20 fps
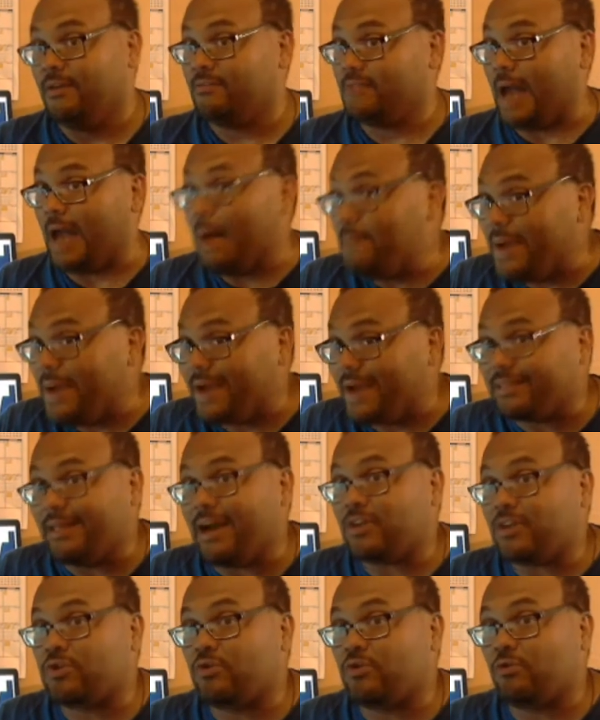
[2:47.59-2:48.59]
Not bad
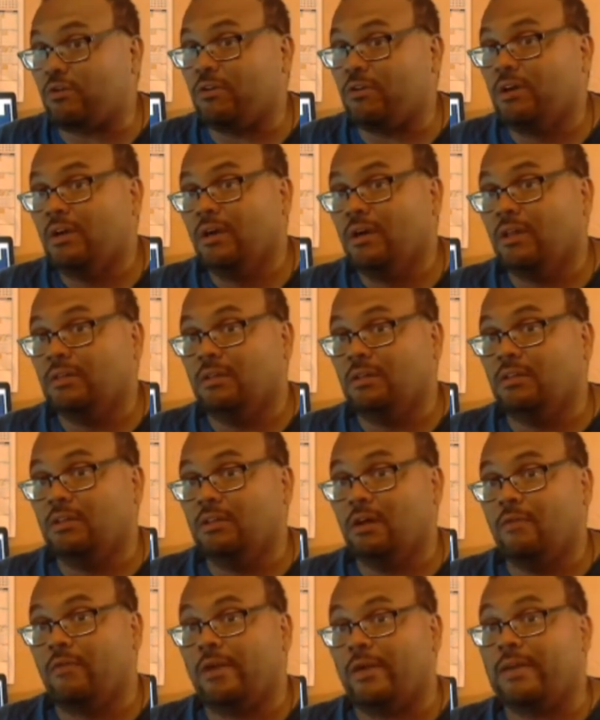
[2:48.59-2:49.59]
last year, a little
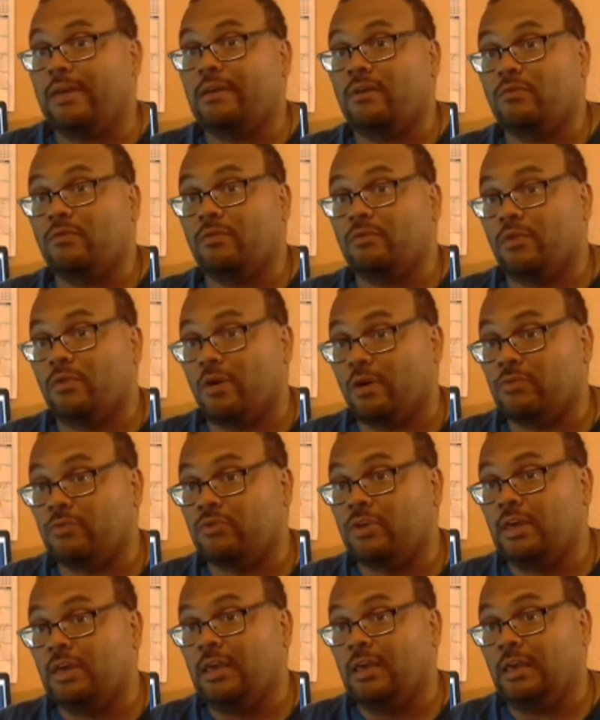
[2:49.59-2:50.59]
over 800
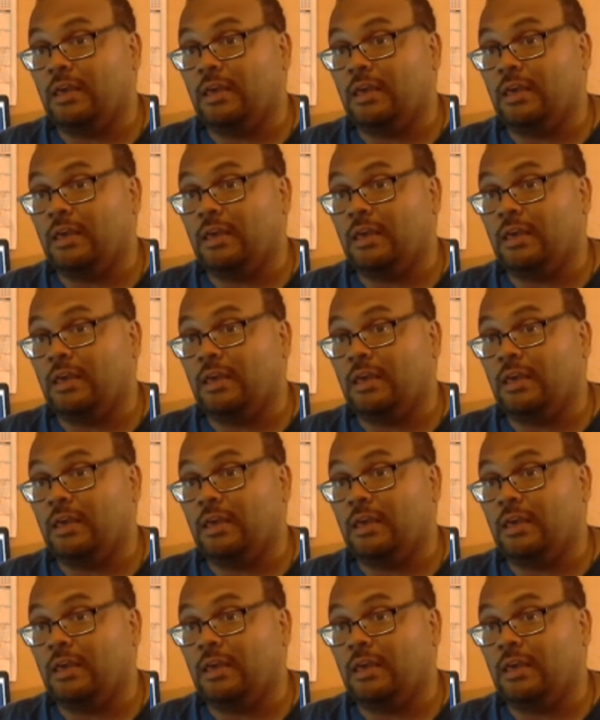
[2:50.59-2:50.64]
yards